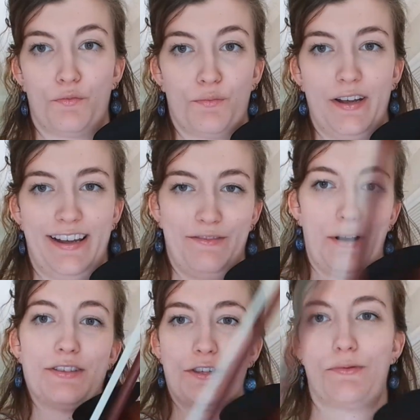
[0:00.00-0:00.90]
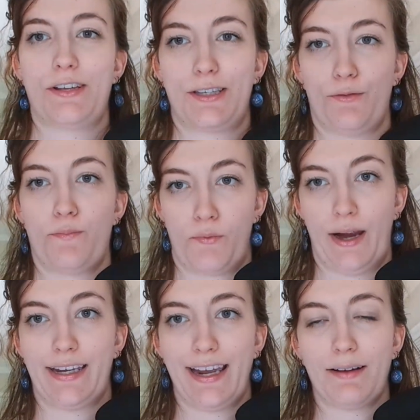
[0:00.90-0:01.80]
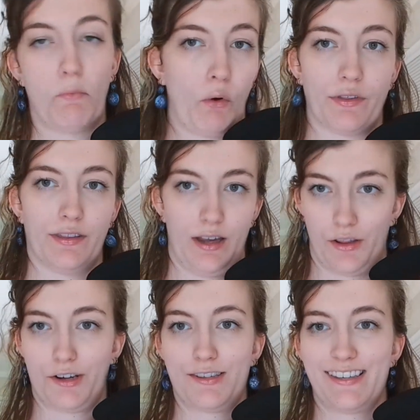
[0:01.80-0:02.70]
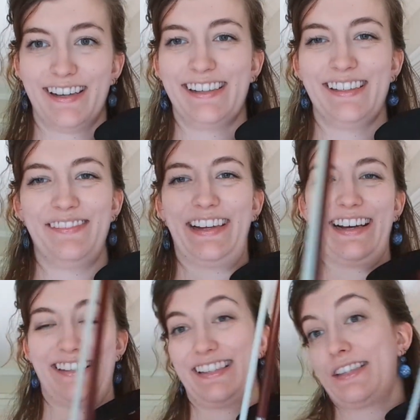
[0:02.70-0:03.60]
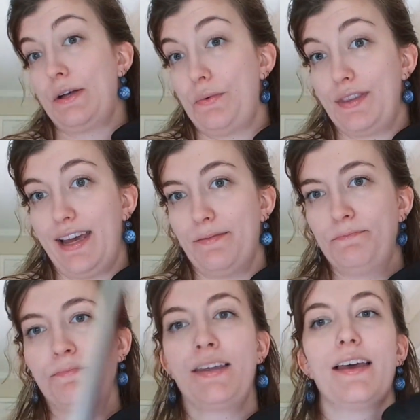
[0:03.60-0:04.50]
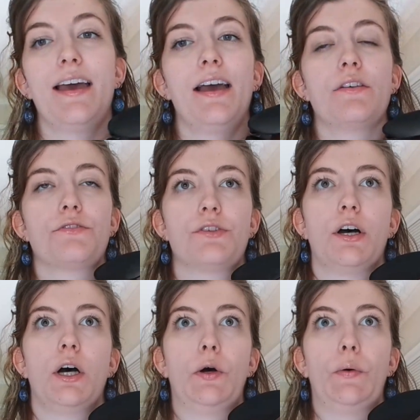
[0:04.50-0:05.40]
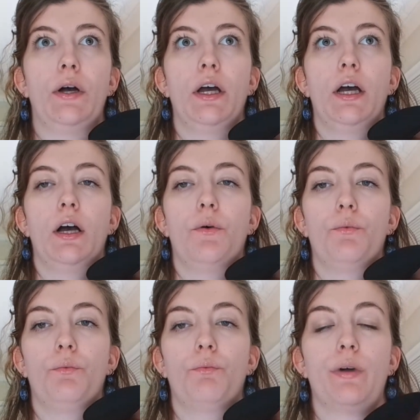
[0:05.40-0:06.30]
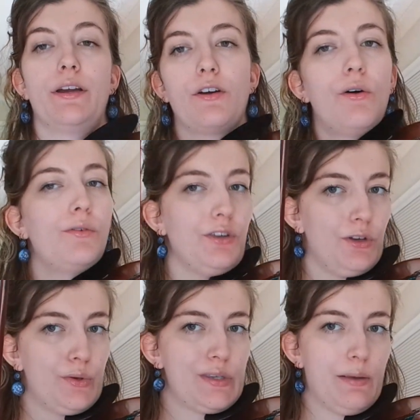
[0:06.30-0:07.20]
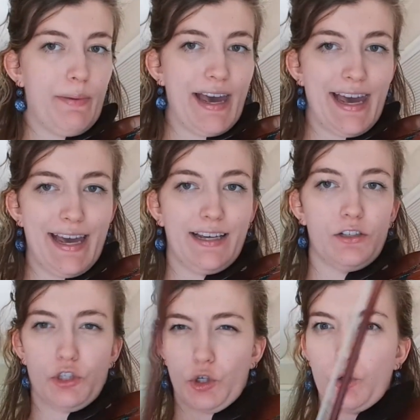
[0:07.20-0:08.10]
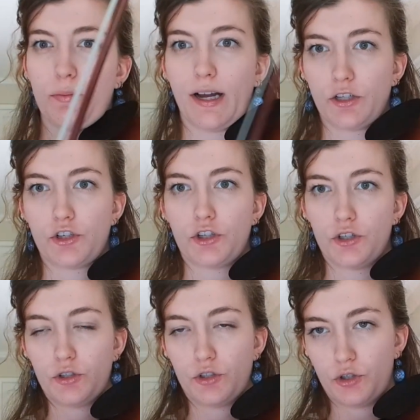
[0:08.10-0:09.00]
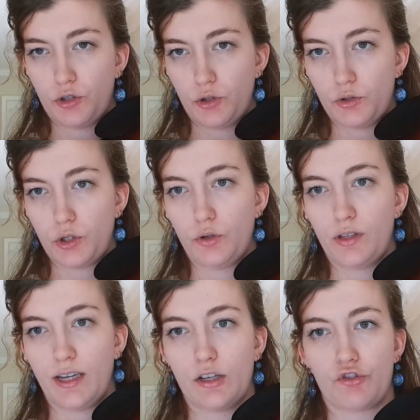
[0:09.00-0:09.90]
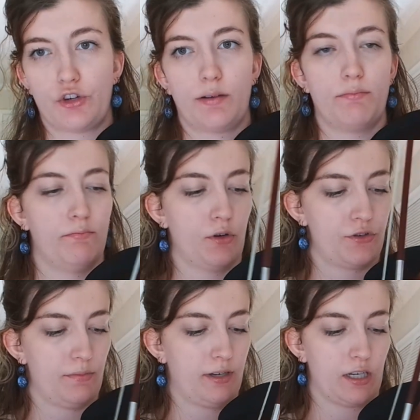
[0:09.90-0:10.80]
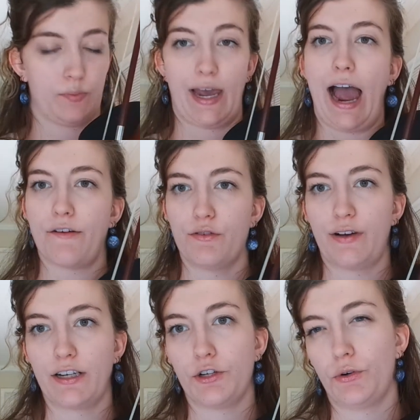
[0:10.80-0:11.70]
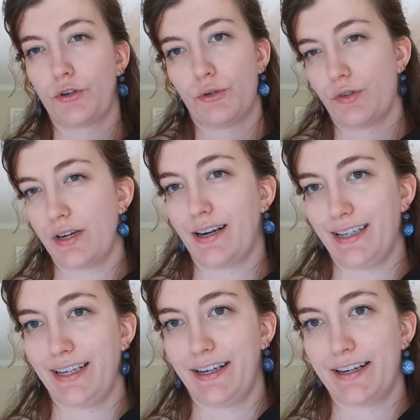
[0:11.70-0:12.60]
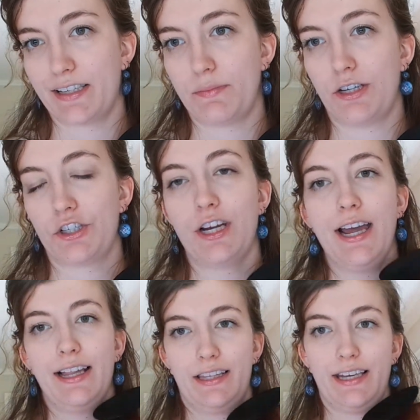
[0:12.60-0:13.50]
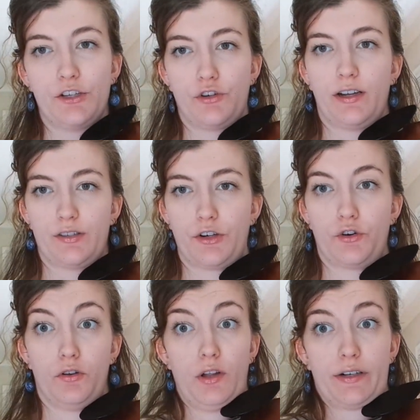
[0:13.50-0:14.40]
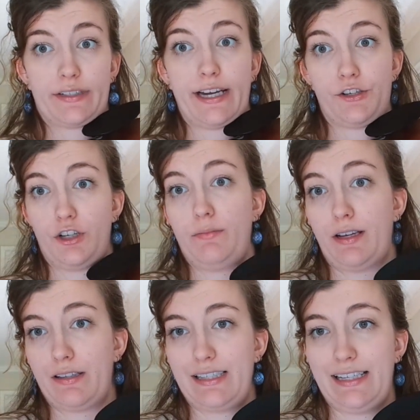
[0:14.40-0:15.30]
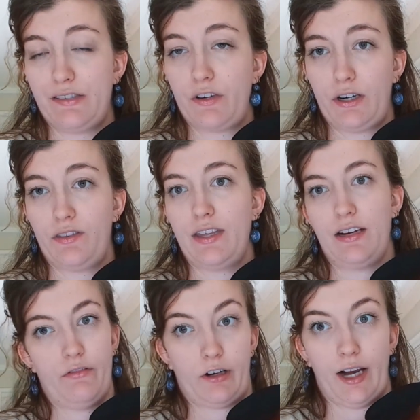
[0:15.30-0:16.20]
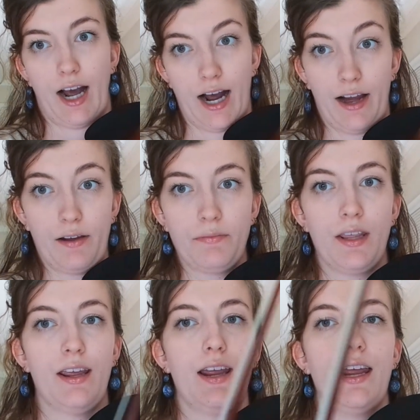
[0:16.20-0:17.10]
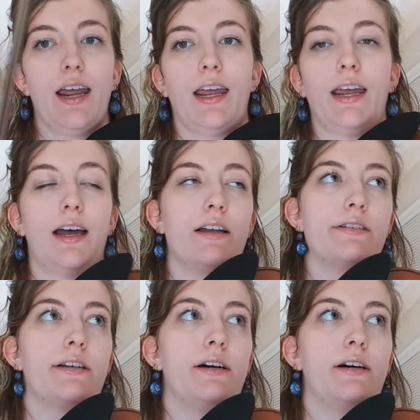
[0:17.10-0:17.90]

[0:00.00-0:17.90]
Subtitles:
it runs the risk of breaking more than the others because it's so thin. So we don't use the peg too much to tune the E string, mostly because we have the fine tuner, so it's not needed as much. The E string is under a lot of tension because it is very thin and very high, and